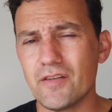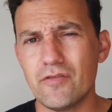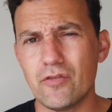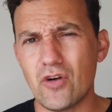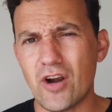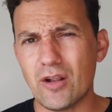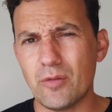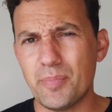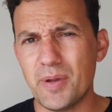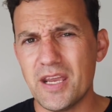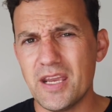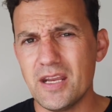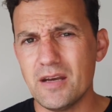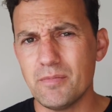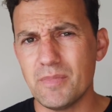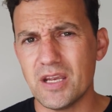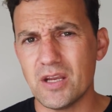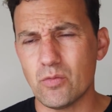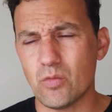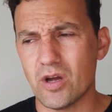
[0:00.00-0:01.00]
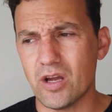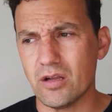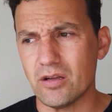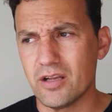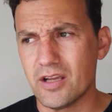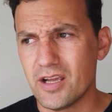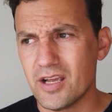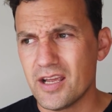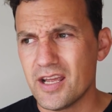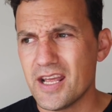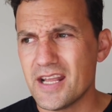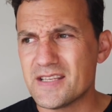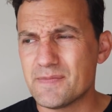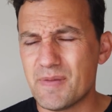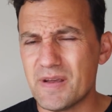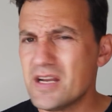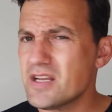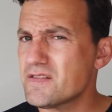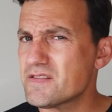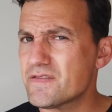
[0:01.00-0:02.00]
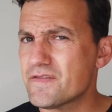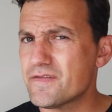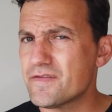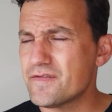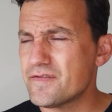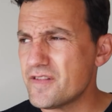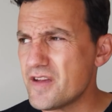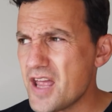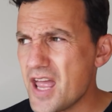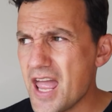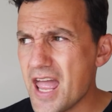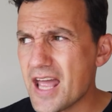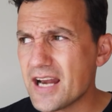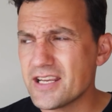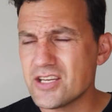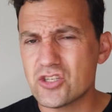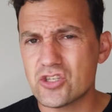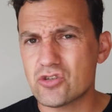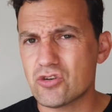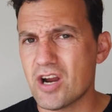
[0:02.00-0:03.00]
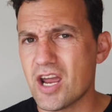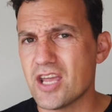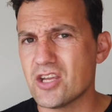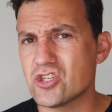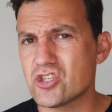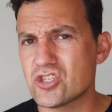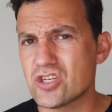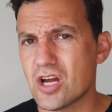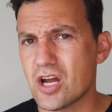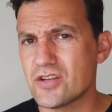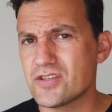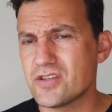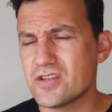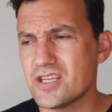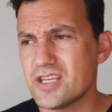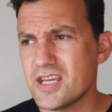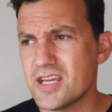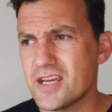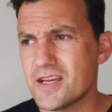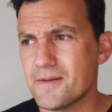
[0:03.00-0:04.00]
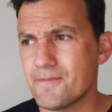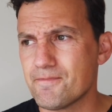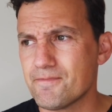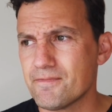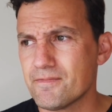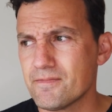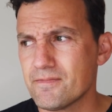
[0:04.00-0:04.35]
For Alpine, meanwhile, it's been a fairly strange start to the year.